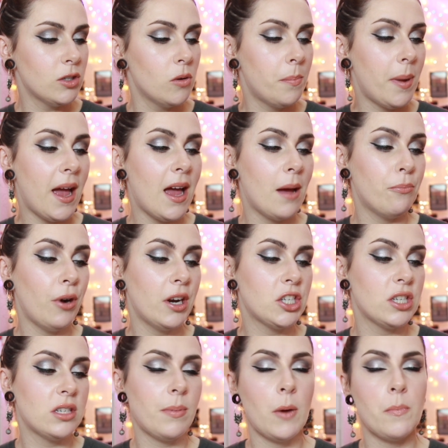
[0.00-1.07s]
so Pam,
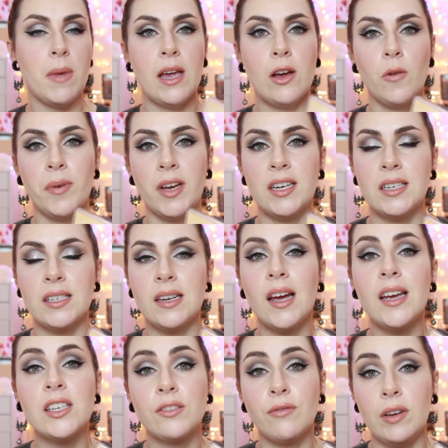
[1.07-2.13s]
precious about makeup. It is
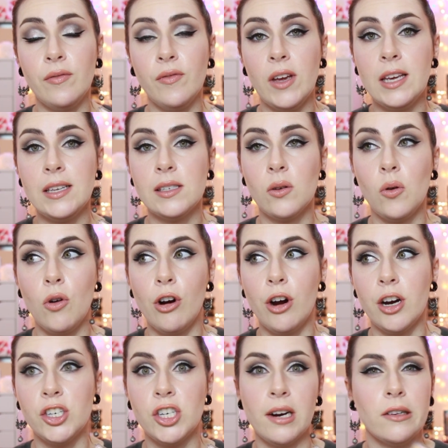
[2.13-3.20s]
like Screenface
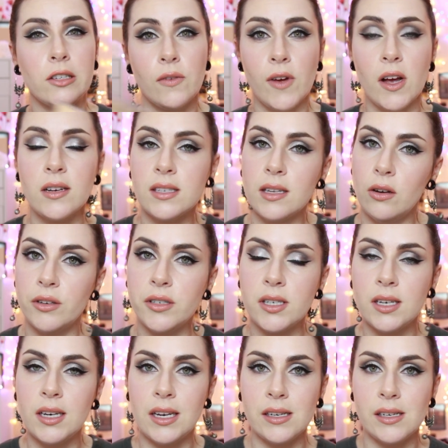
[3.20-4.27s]
or Charles Fox in
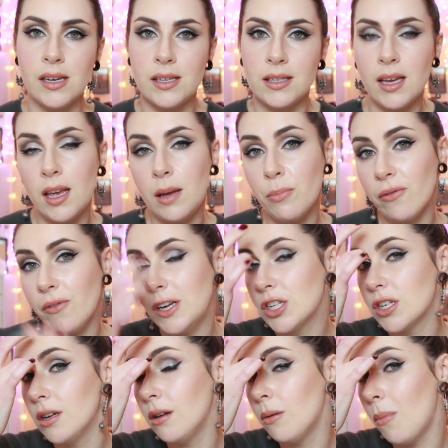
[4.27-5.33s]
London. It is a
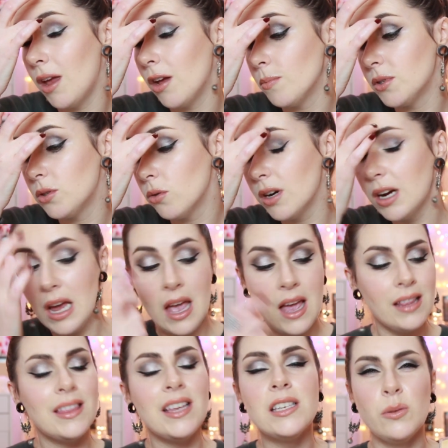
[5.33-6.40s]
professional makeup store.
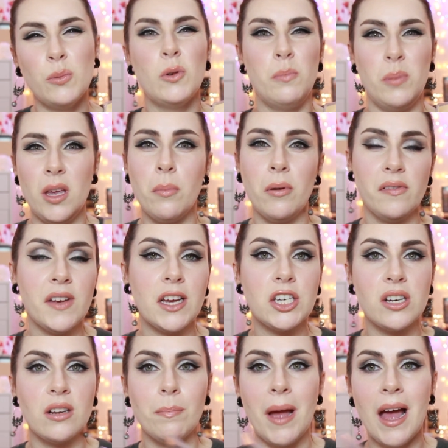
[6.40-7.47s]
This would be a
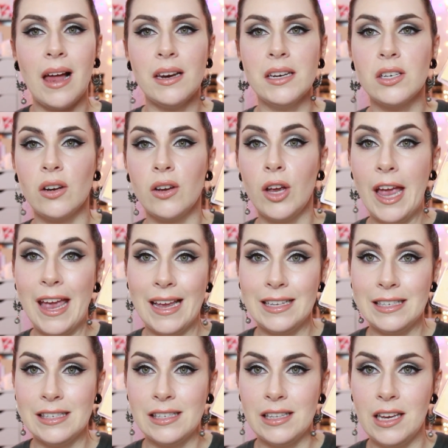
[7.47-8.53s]
professional palette,
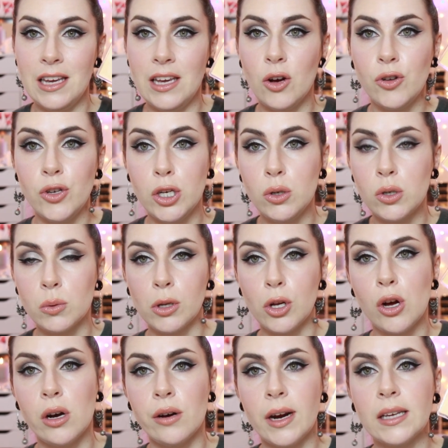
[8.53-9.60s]
hence the unusual
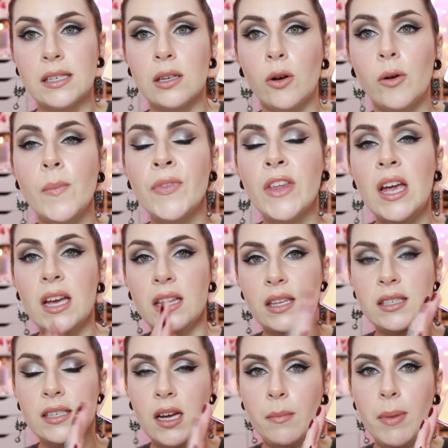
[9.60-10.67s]
colouring. So
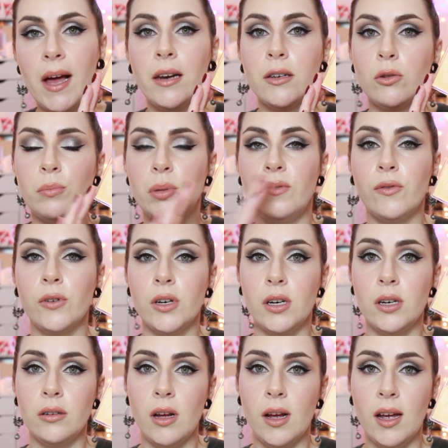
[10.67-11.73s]
this kind of palette would be
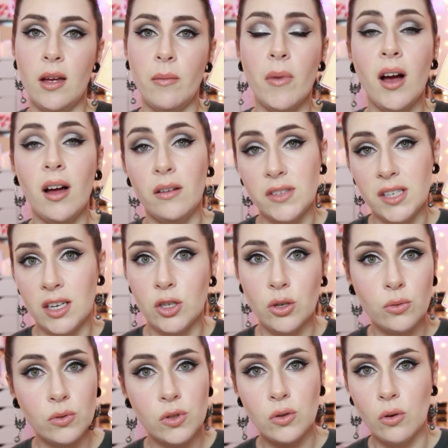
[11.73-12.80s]
for um, olive skin
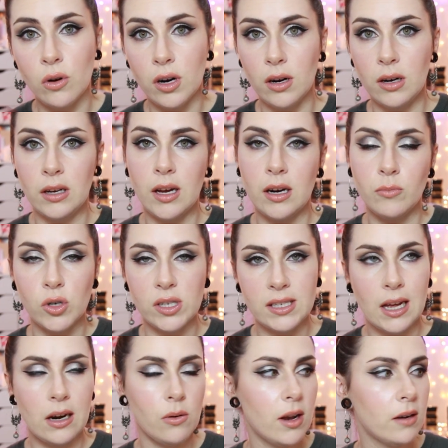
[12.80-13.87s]
tones or kind of more
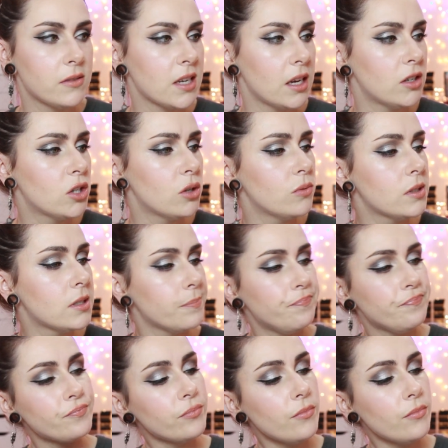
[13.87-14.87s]
sallow olive skin tones.